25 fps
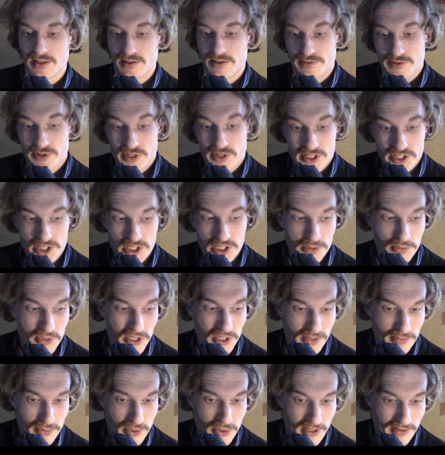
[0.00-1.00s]
for it to
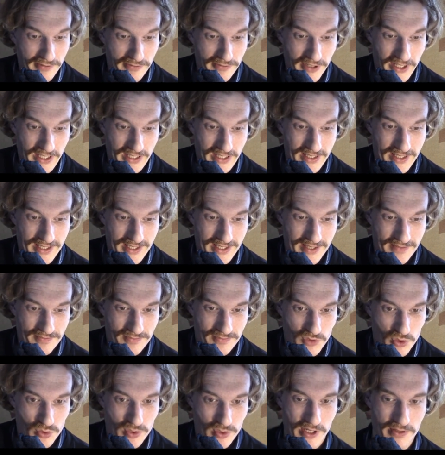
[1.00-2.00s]
be a perfect
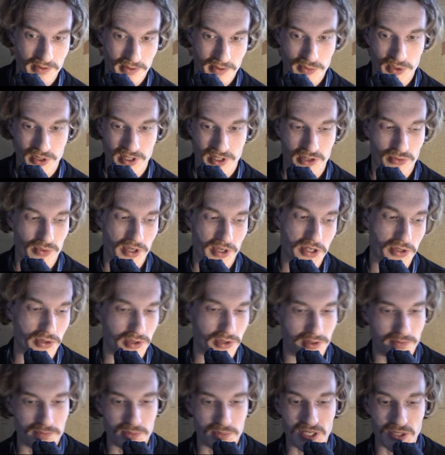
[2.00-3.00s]
quadripoint where you
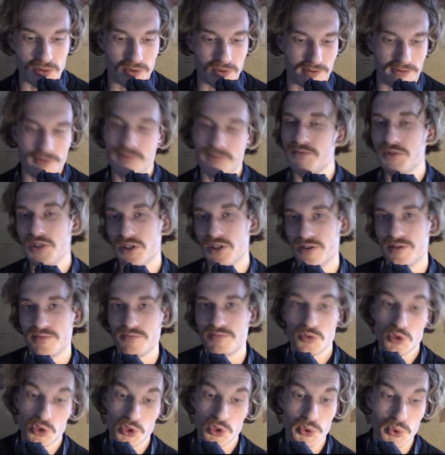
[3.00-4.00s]
could be with, you know,
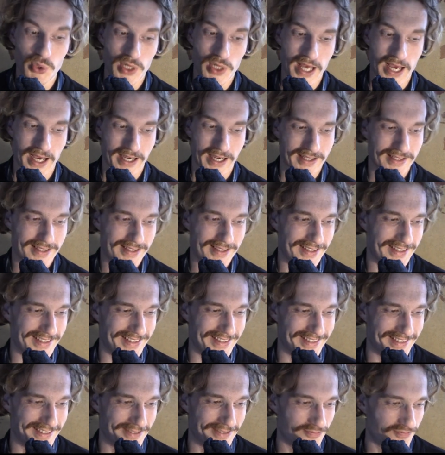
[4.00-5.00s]
two legs
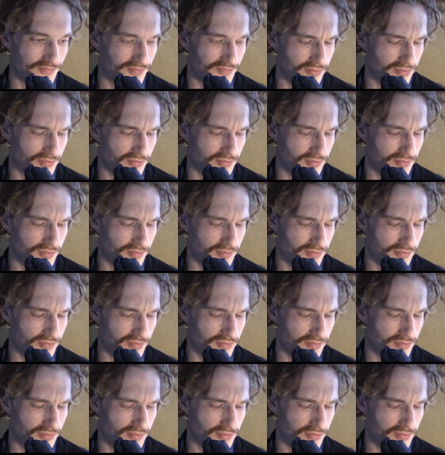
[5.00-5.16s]
in